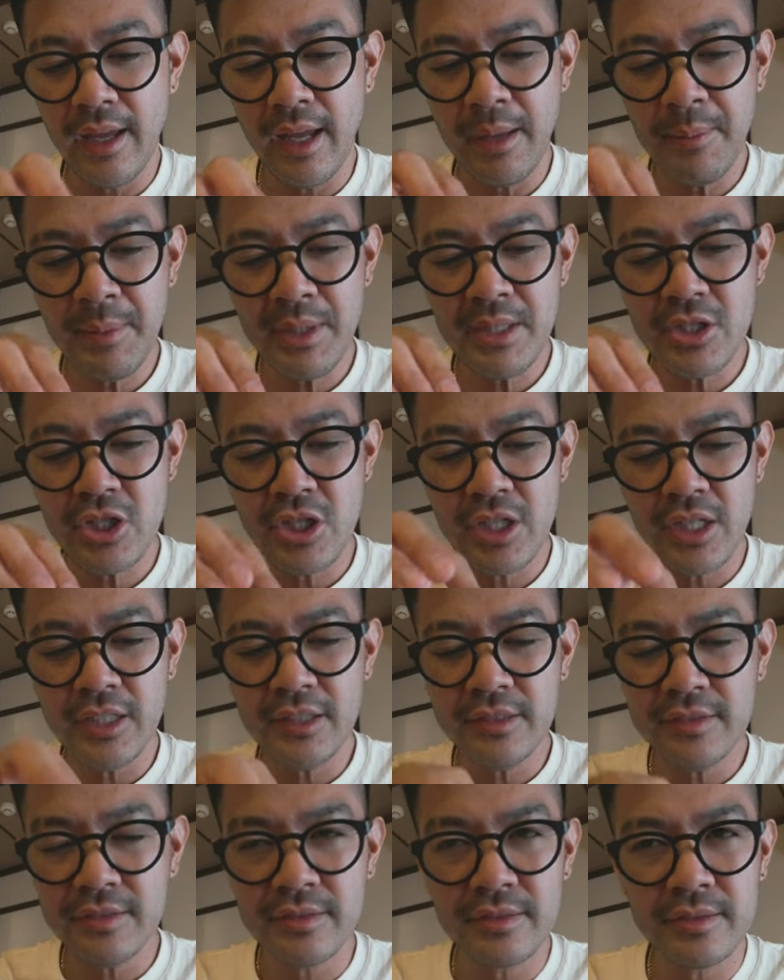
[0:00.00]
and
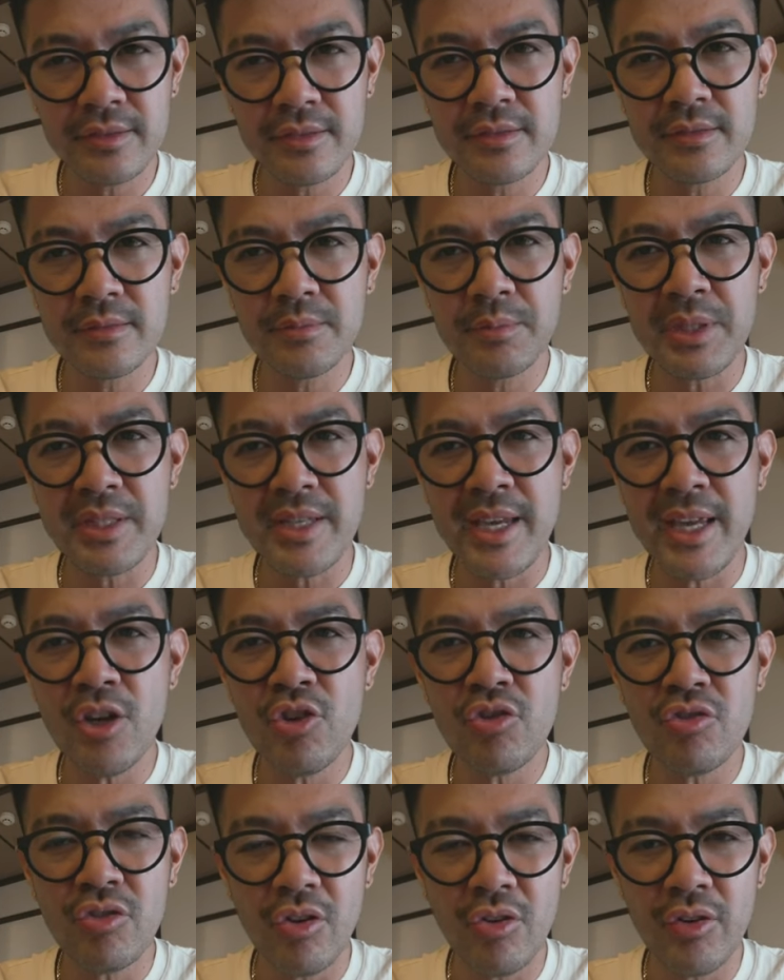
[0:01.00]
cheese
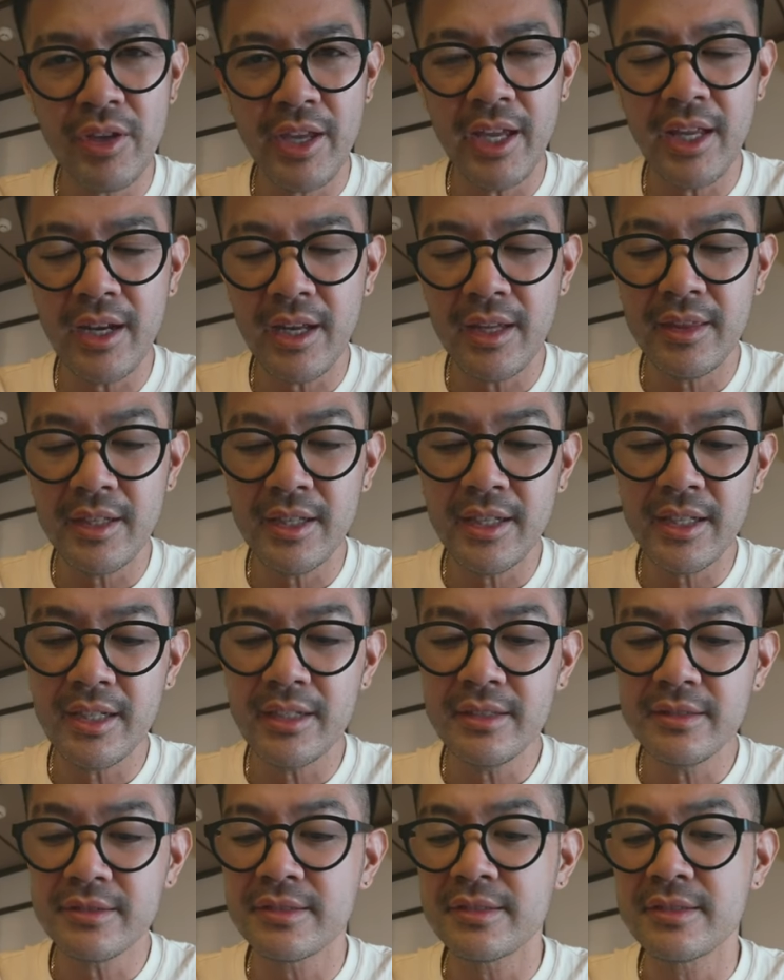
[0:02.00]
potato croquette, I think it
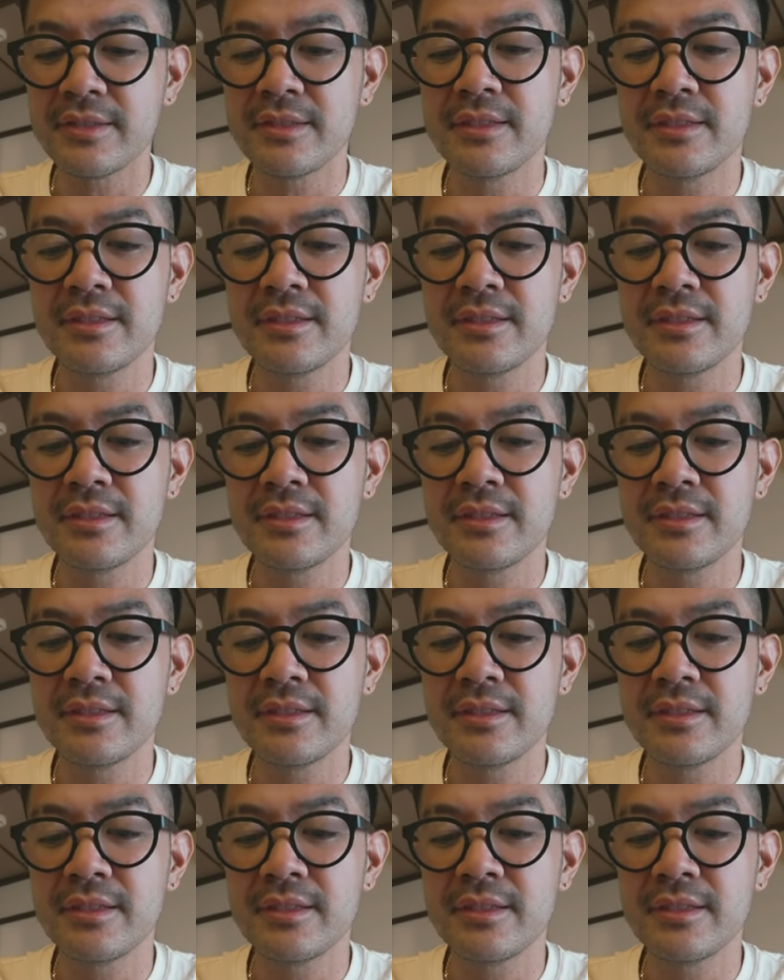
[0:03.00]
is.